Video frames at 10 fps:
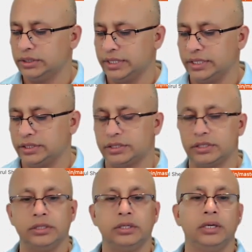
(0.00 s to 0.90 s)

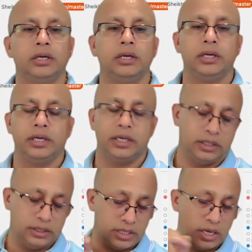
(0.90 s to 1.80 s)
test?
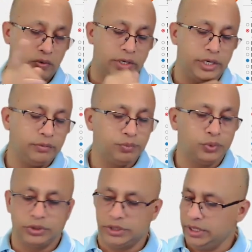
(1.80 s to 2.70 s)
And our
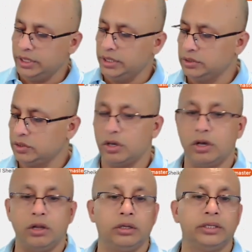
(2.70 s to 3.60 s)
input is
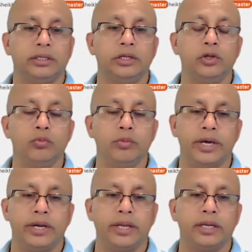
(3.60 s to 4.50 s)
all
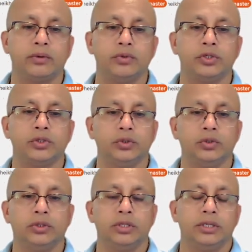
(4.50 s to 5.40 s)
numeric, we
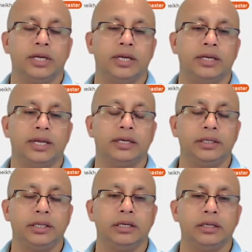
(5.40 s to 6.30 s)
should, and
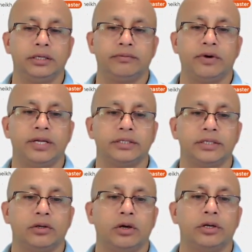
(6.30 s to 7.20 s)
until it finds
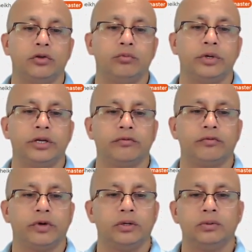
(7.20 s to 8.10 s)
a non-numeric
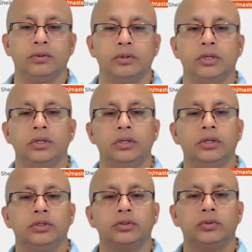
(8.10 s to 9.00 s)
value.
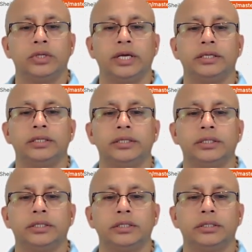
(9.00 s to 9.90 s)
So we
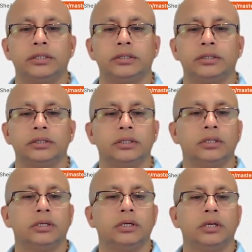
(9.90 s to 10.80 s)
enter
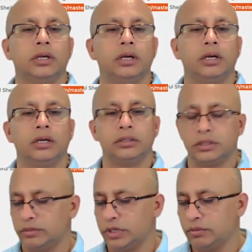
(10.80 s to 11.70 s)

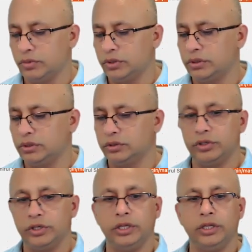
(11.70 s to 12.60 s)
some number,
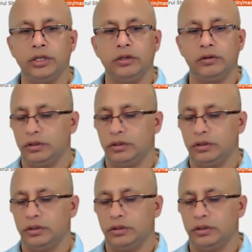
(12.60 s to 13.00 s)
3,